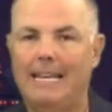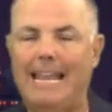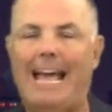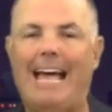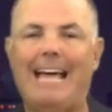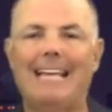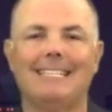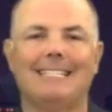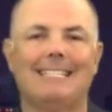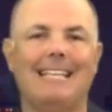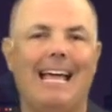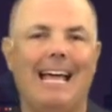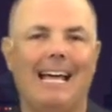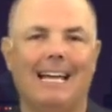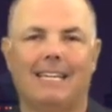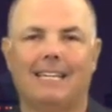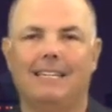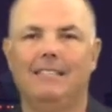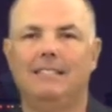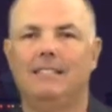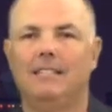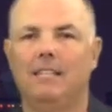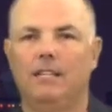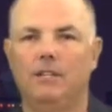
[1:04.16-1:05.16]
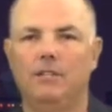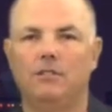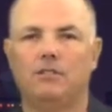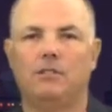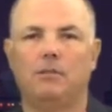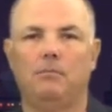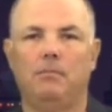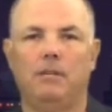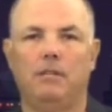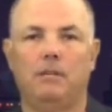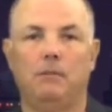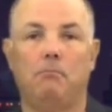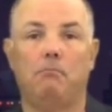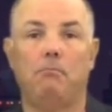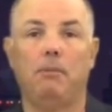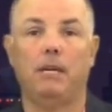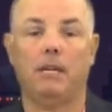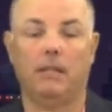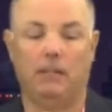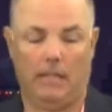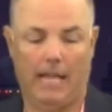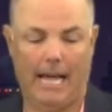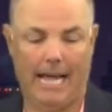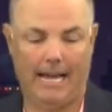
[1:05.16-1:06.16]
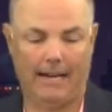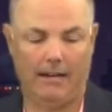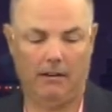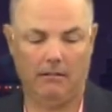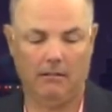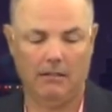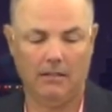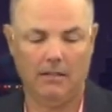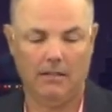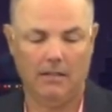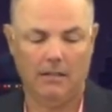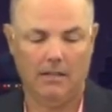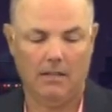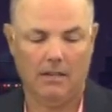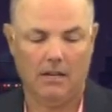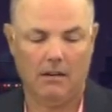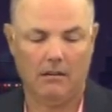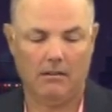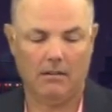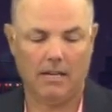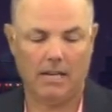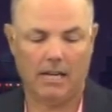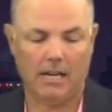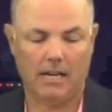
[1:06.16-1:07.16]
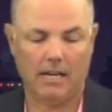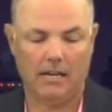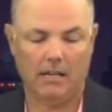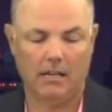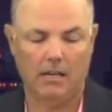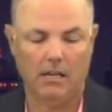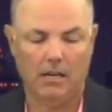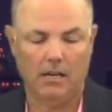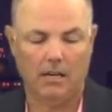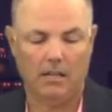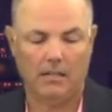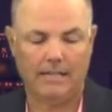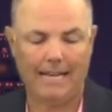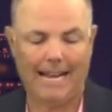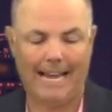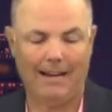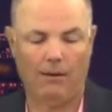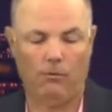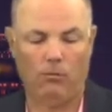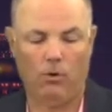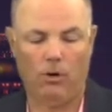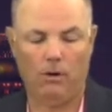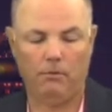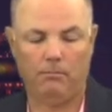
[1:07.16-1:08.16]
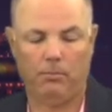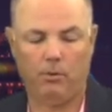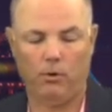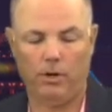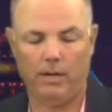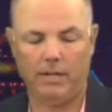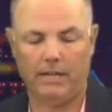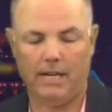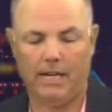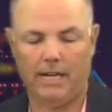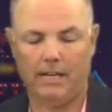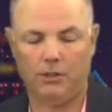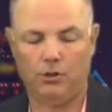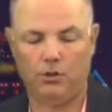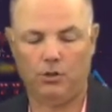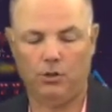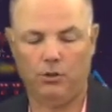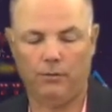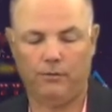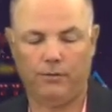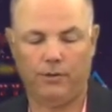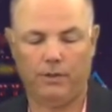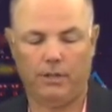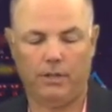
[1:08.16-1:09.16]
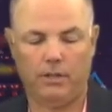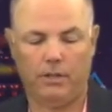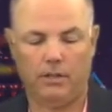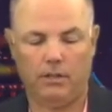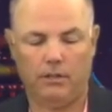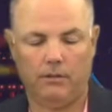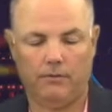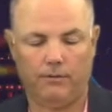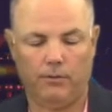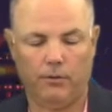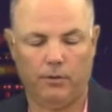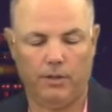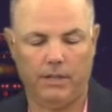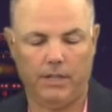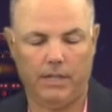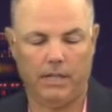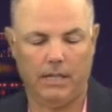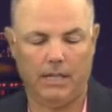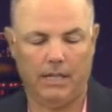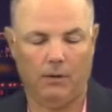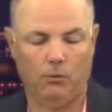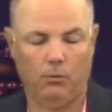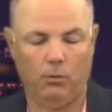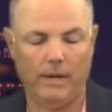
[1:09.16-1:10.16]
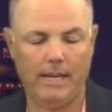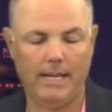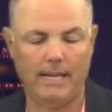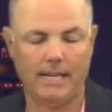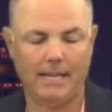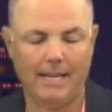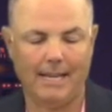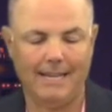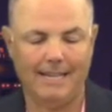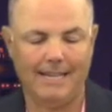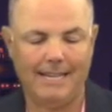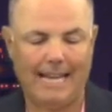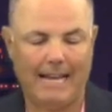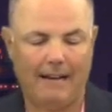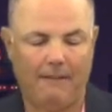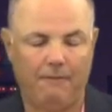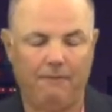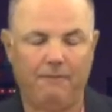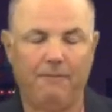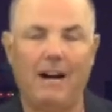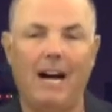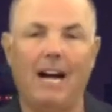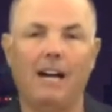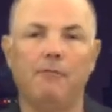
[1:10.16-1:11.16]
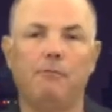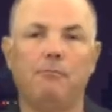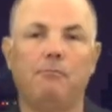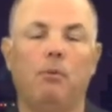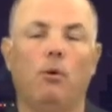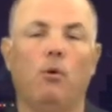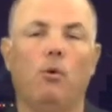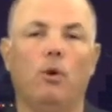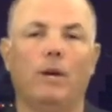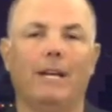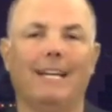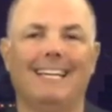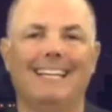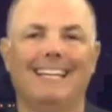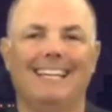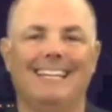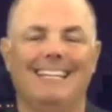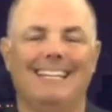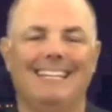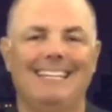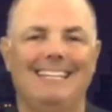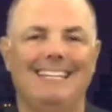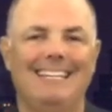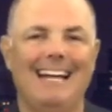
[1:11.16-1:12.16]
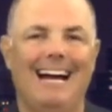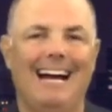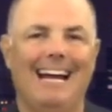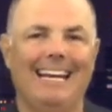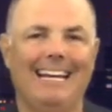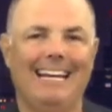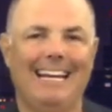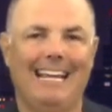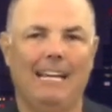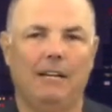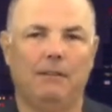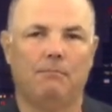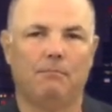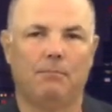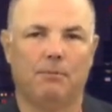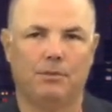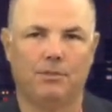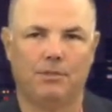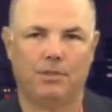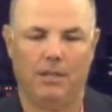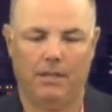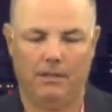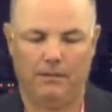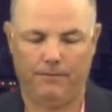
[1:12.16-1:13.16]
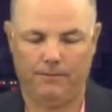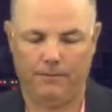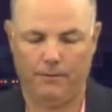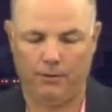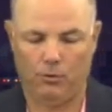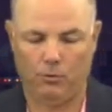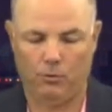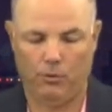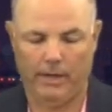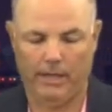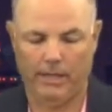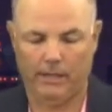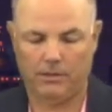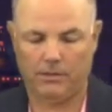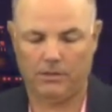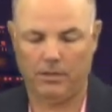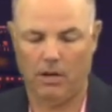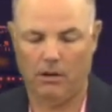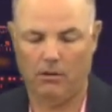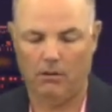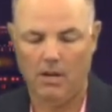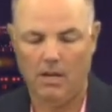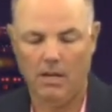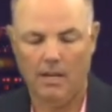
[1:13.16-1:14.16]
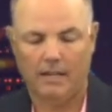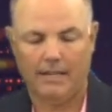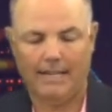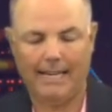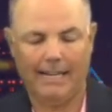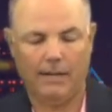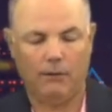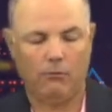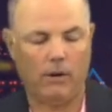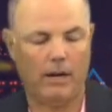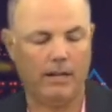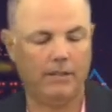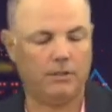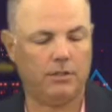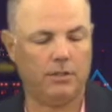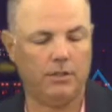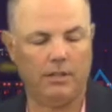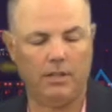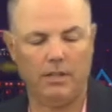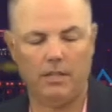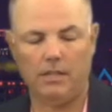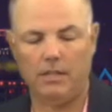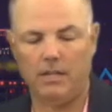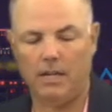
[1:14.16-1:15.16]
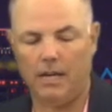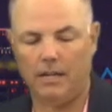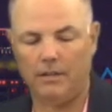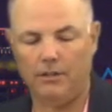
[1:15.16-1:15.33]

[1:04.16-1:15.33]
NASDAQ continues to be the big laggard, okay, down one point nine two for the for the uh, week and down five point nine eight percent for the week. So getting right to the uh,